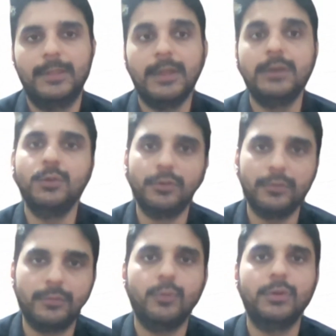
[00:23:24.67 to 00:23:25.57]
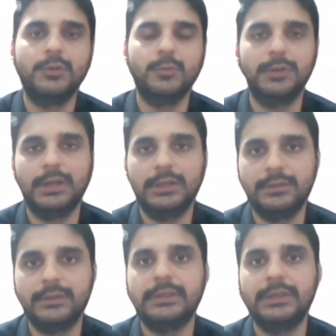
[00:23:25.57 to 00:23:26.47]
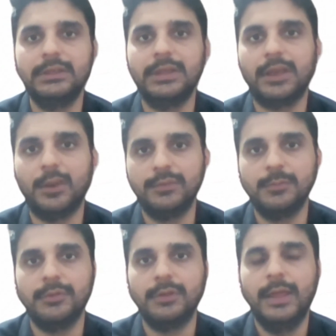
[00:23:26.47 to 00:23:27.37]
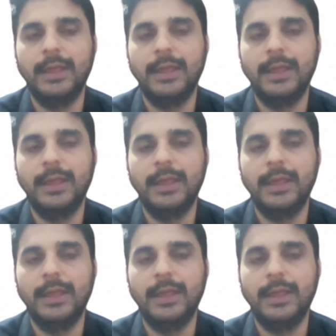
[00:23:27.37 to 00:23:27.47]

then you're going to be held legally accountable.